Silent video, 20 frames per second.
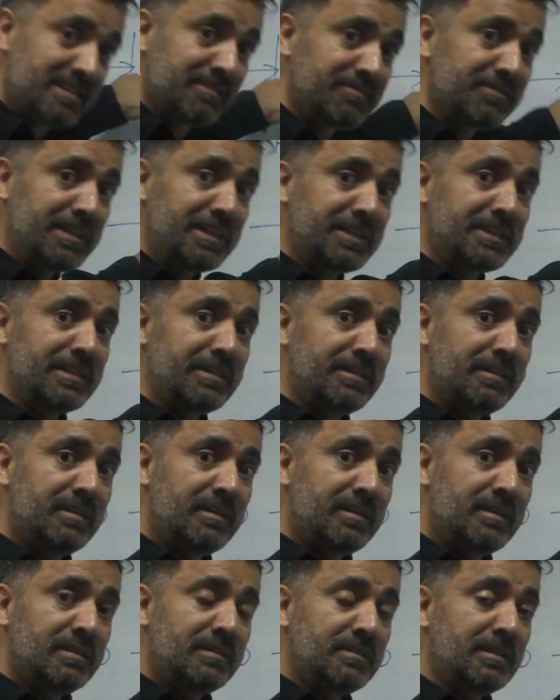definition,
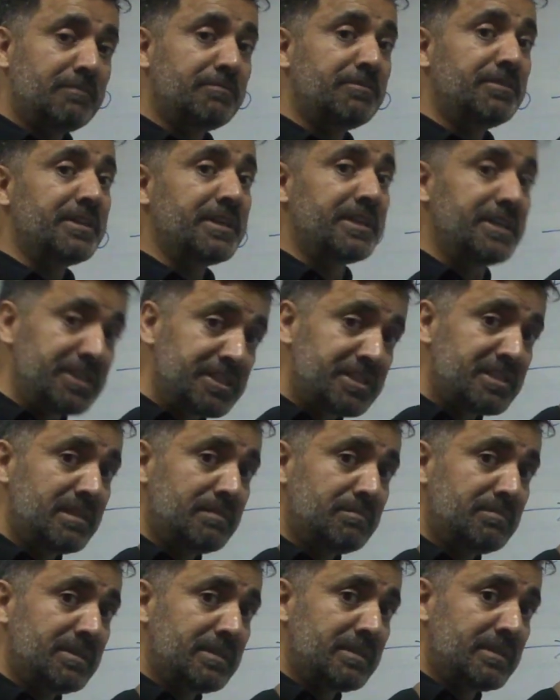that for each
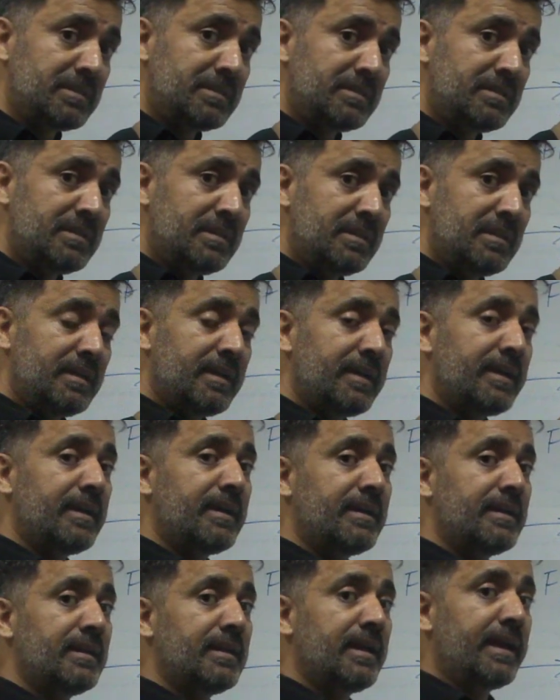number,
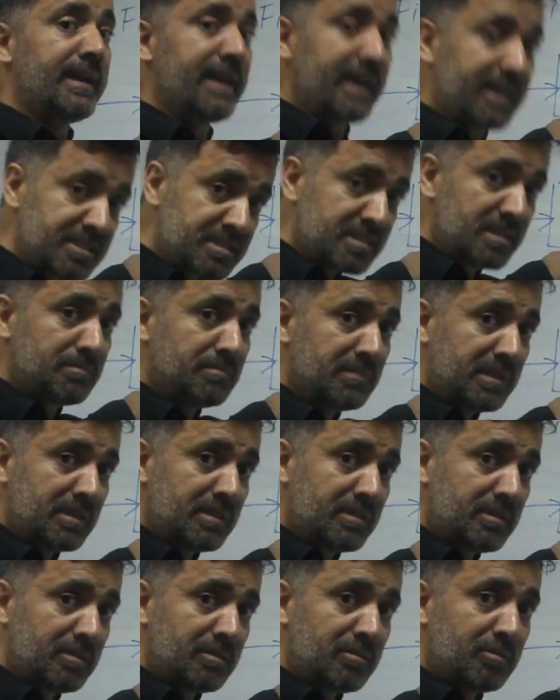a next
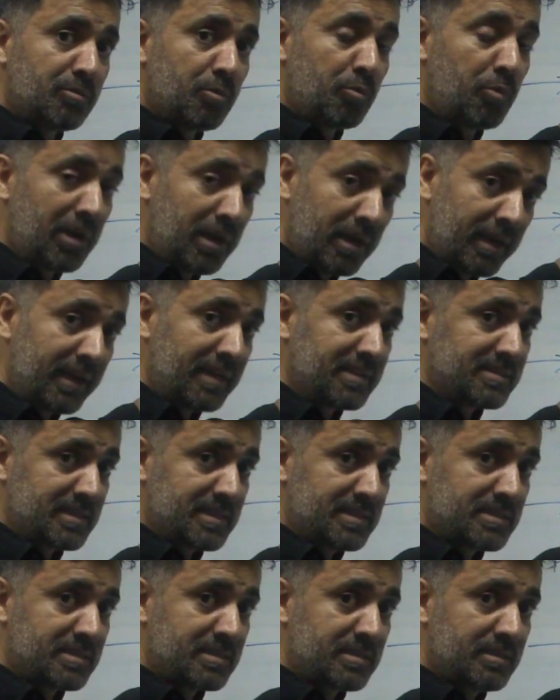number will
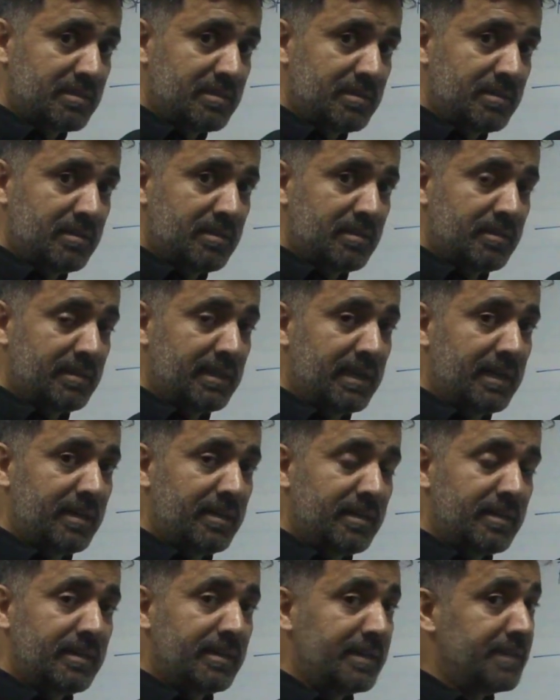exist. Yeah,
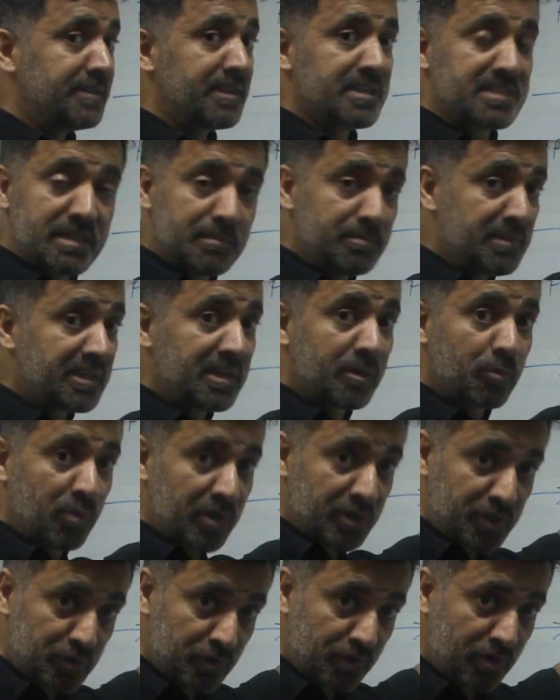it doesn't matter
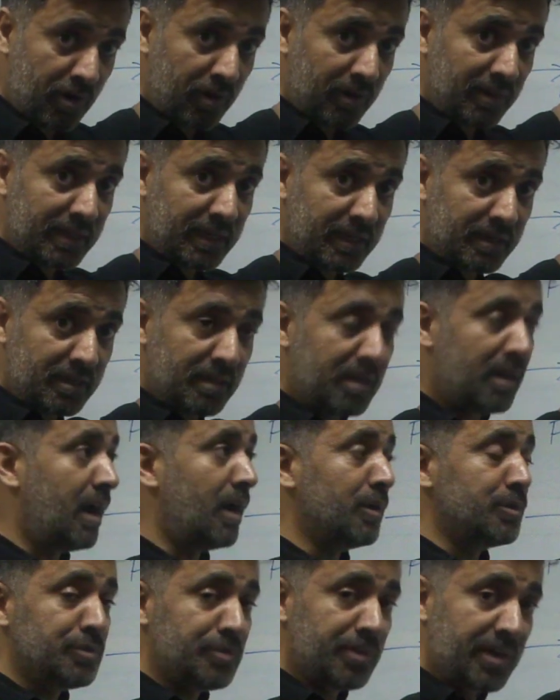what you call that,
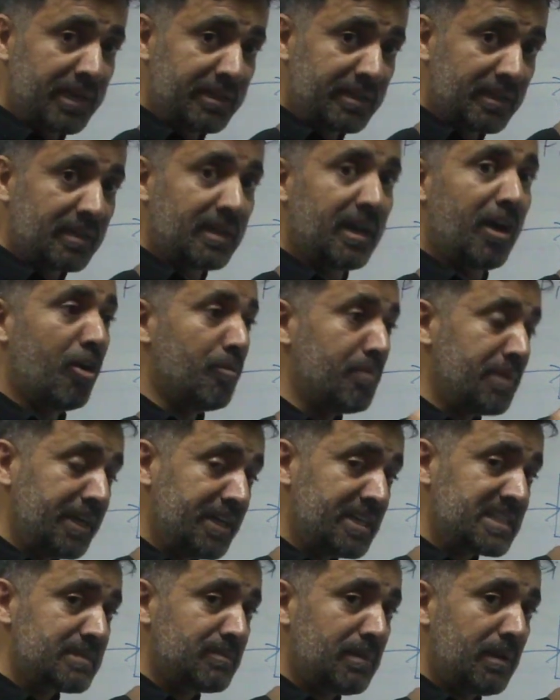how you write it, how many
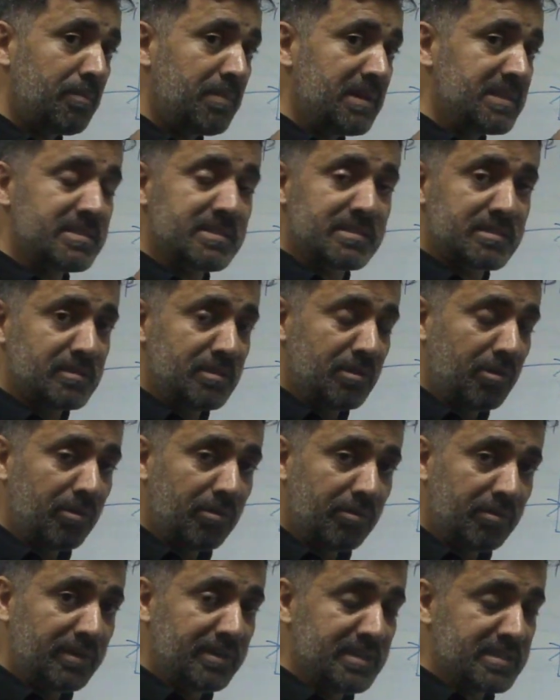decimal places,
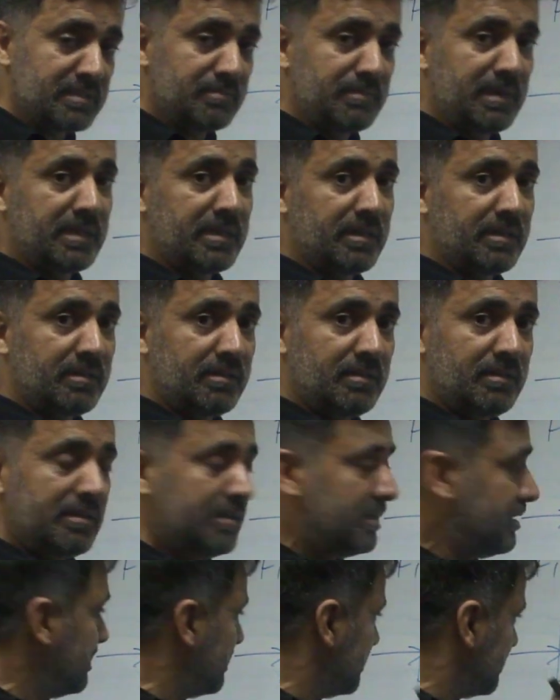no, it doesn't matter.
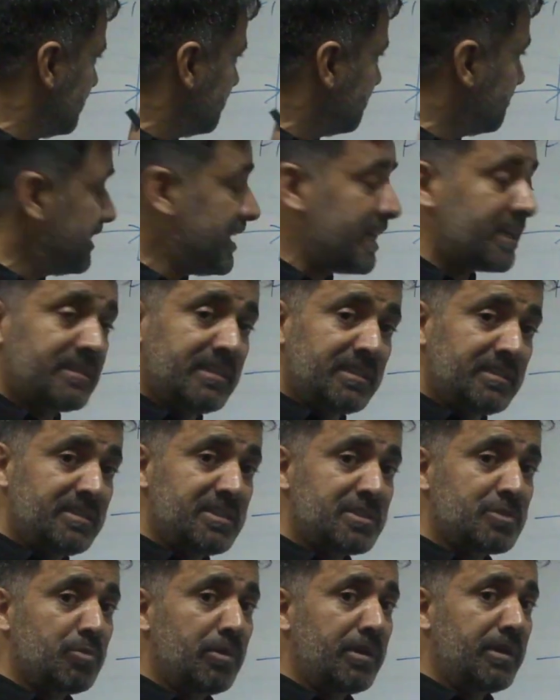The fact that
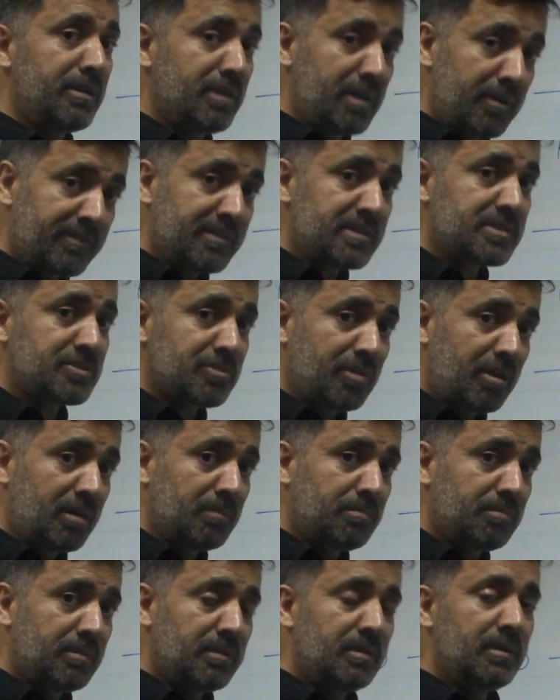this will never
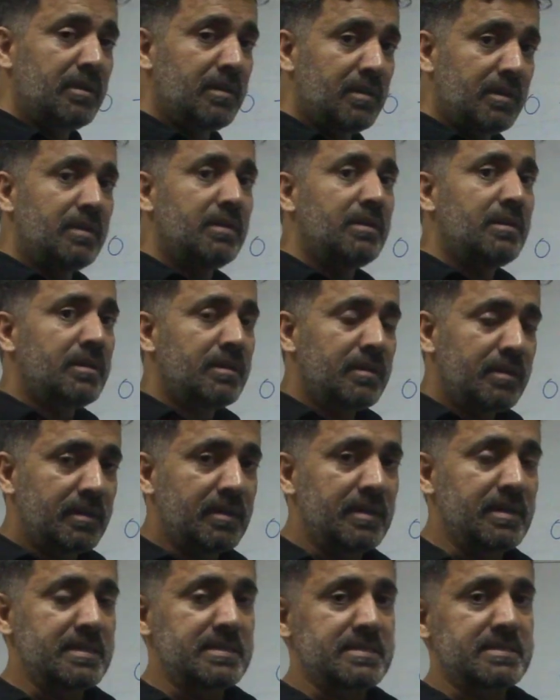stop
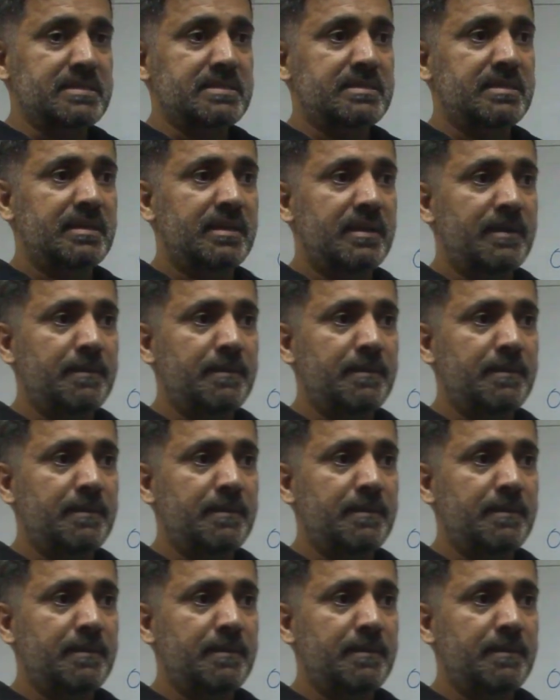is